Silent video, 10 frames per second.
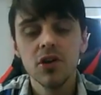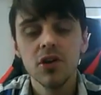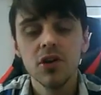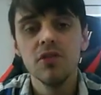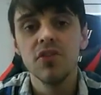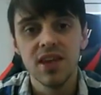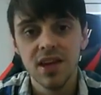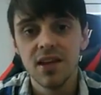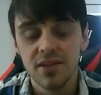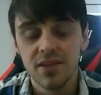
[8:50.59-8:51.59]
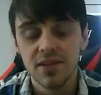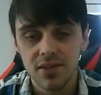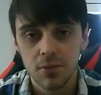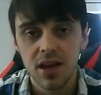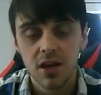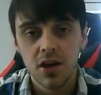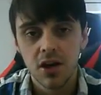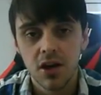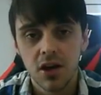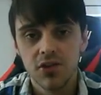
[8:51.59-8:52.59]
We're looking for years to make
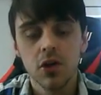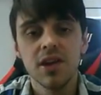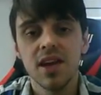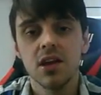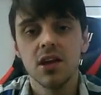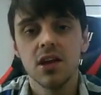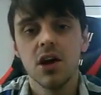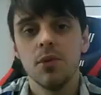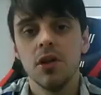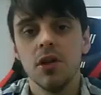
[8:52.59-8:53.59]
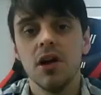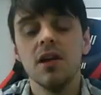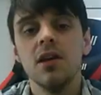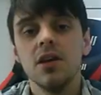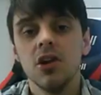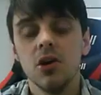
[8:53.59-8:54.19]
a solid income online.